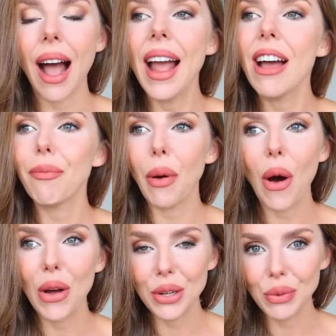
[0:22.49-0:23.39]
I have
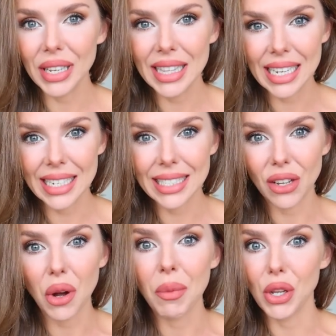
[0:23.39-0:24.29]
partnered with
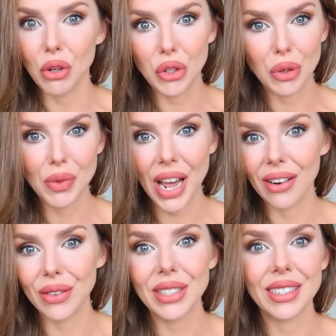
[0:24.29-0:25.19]
Lilysilk on my YouTube
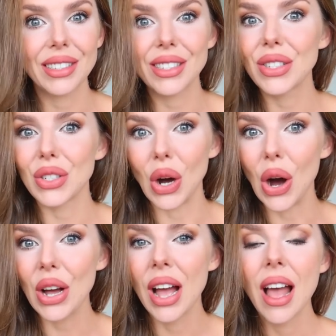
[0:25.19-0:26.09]
channel since the
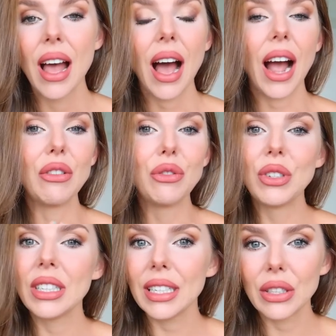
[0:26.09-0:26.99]
start. I
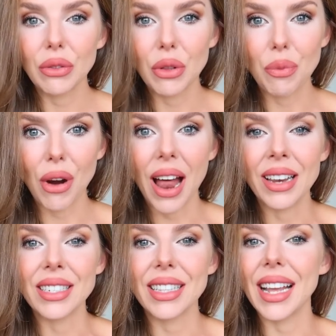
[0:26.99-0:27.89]
really love the
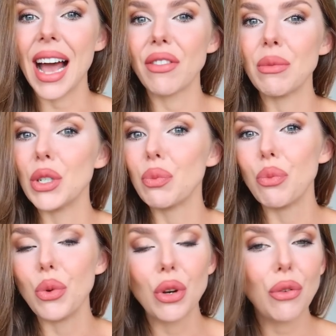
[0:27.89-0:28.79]
brand. They have the most
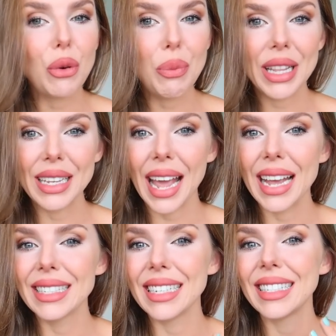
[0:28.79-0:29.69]
beautiful
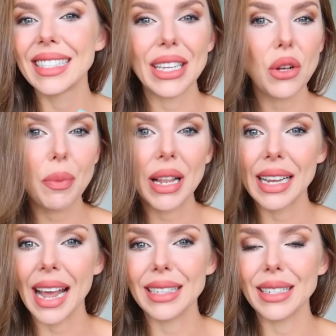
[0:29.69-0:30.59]
pillowcases, silk
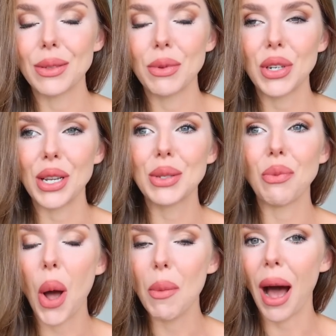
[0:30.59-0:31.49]
pillowcases, which I
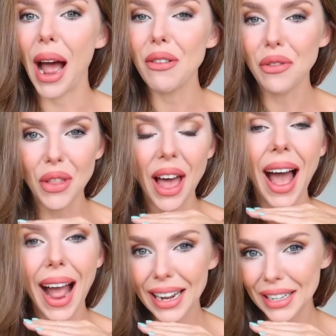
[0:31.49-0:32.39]
swear by for the
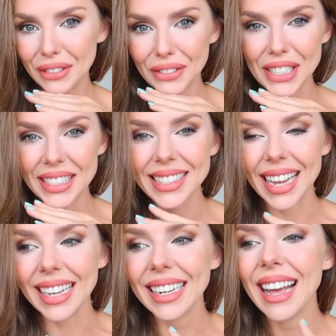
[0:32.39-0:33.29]
acne-free
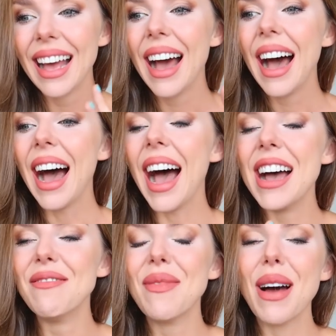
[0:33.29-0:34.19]
skin.
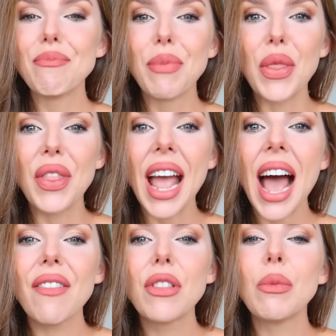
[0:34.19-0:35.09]
But they
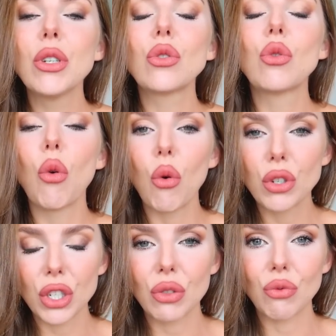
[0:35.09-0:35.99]
have the most
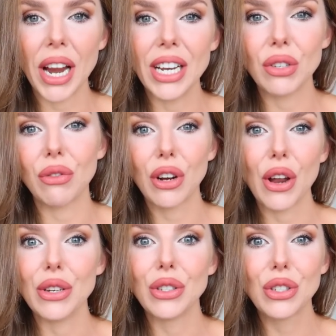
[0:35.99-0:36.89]
gorgeous range of
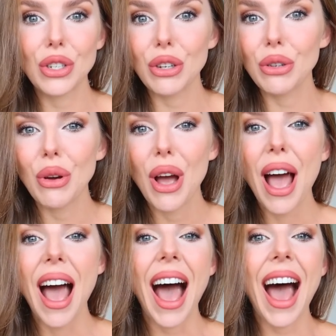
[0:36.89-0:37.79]
clothes too.
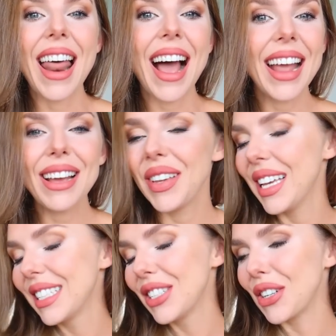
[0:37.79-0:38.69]
And I am
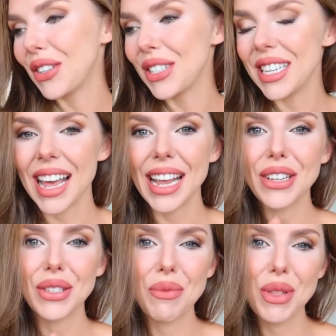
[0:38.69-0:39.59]
here to show you
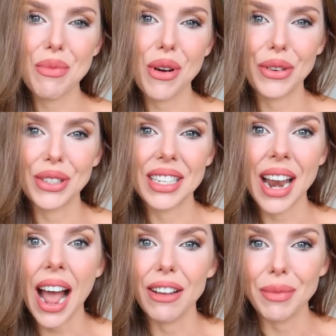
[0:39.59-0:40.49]
today some of the products
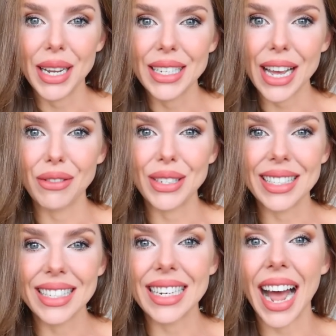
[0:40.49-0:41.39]
that I've picked out to
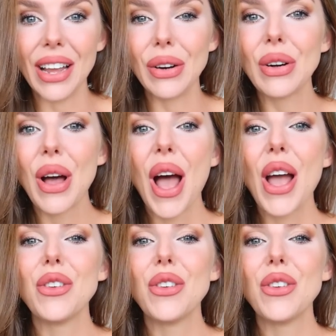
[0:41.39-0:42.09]
style.